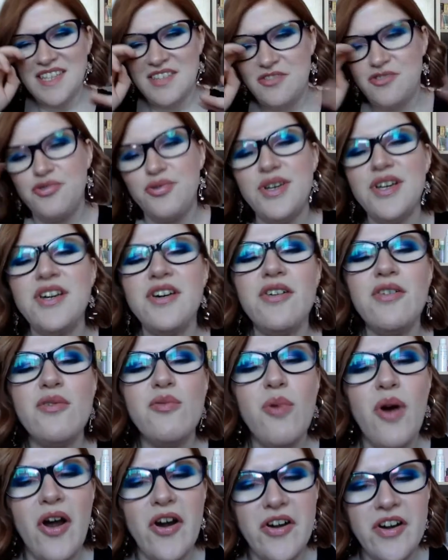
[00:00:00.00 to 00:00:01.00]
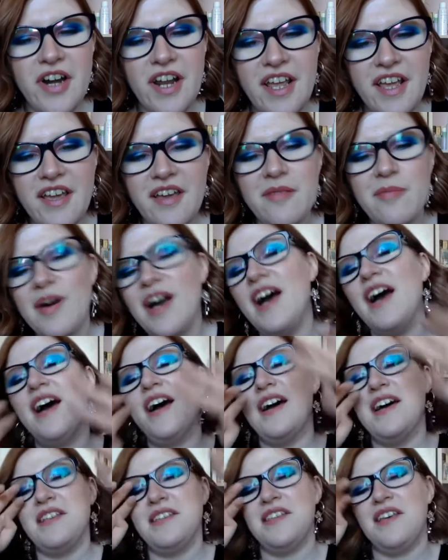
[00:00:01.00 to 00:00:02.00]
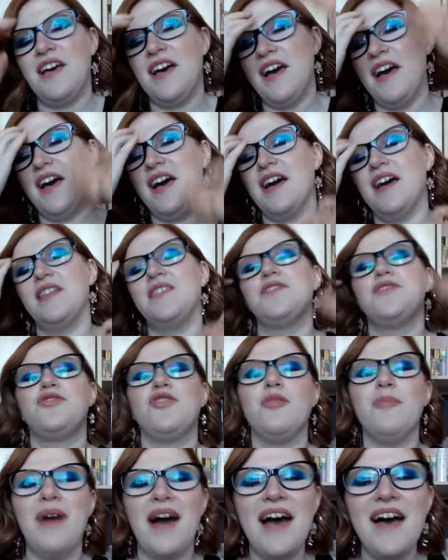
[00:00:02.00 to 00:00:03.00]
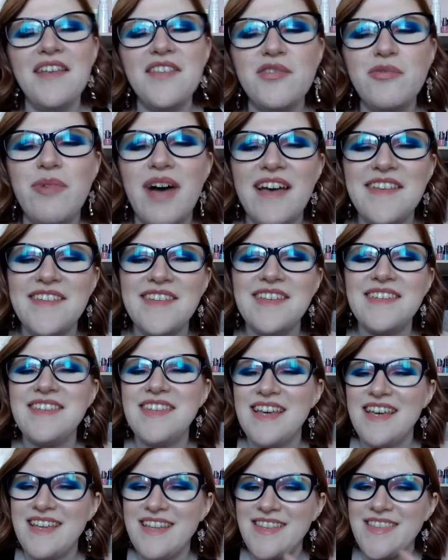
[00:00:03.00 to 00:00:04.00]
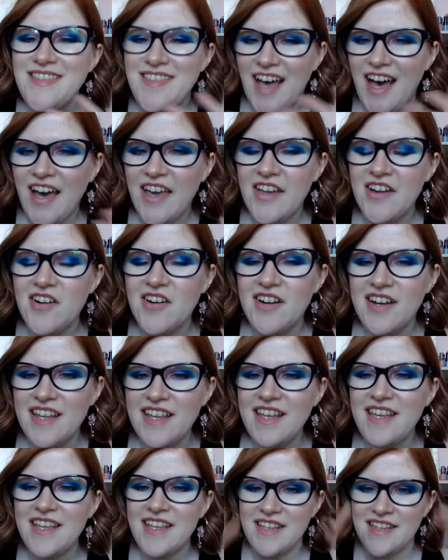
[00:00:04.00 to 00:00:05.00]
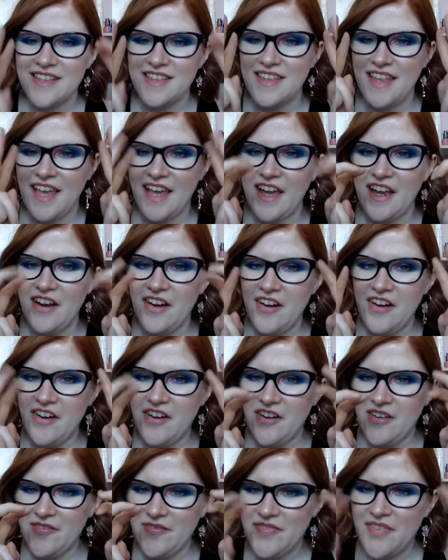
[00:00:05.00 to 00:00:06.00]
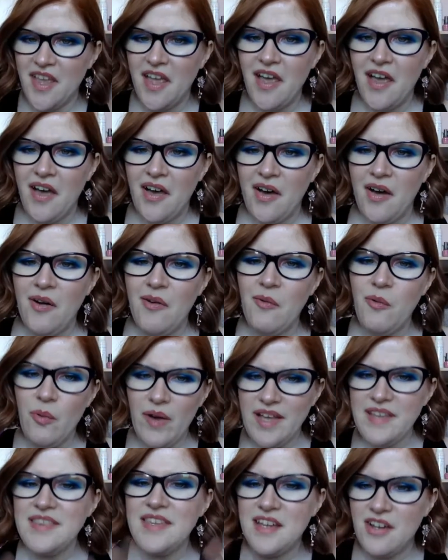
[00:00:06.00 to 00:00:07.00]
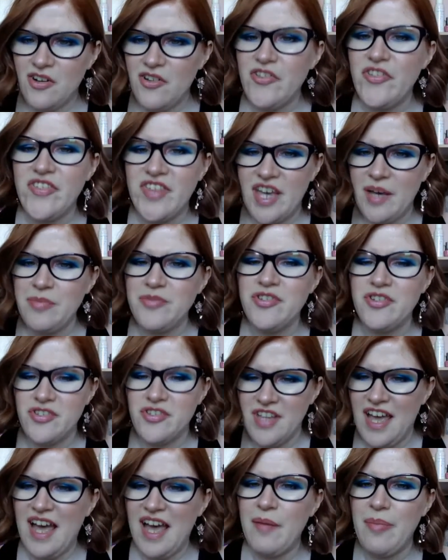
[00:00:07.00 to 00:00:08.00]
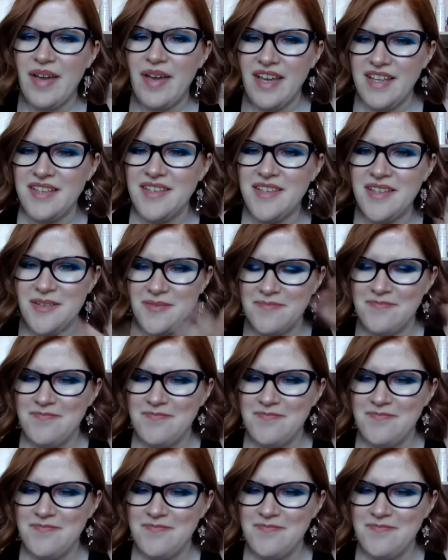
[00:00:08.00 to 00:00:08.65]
trigger warning, but Tomas wasn't entirely there when the conception happened.